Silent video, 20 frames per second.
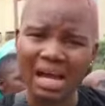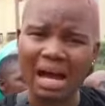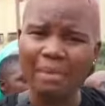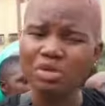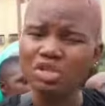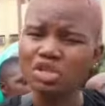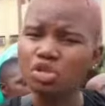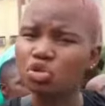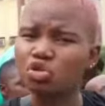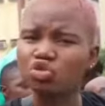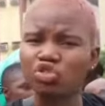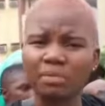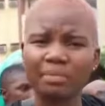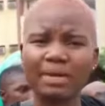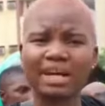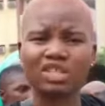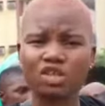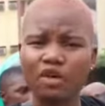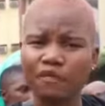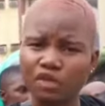I'm using to train
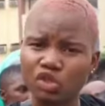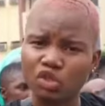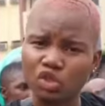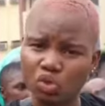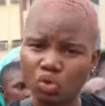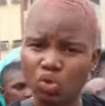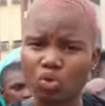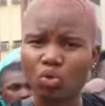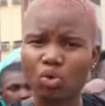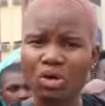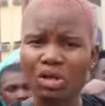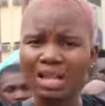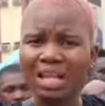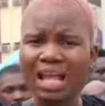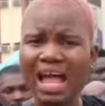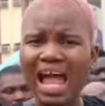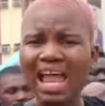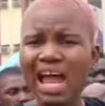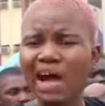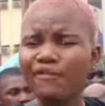myself in school.
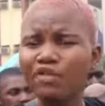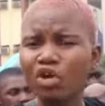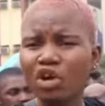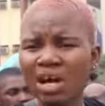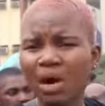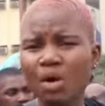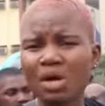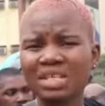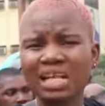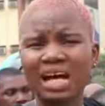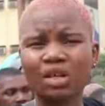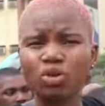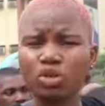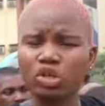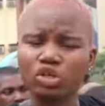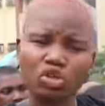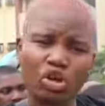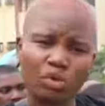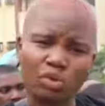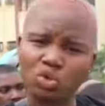I have younger ones that are
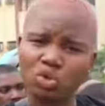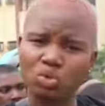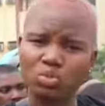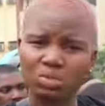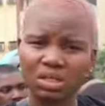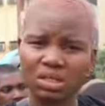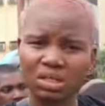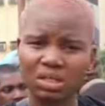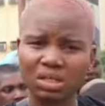looking up to me.